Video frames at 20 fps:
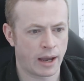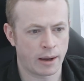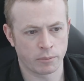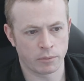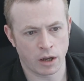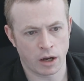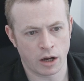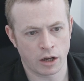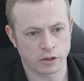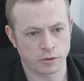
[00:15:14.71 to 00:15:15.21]
I'm
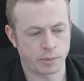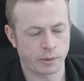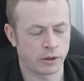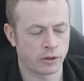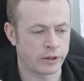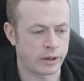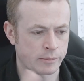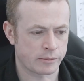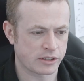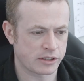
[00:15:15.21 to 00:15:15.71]
large
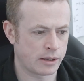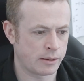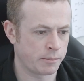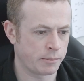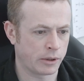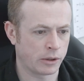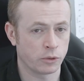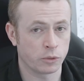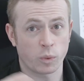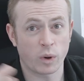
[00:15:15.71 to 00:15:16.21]
build, I'm slim
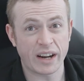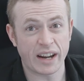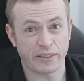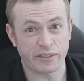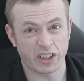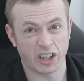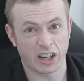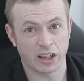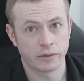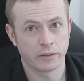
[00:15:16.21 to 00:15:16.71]
build,
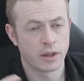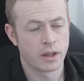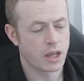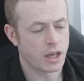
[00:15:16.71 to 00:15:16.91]
whatever.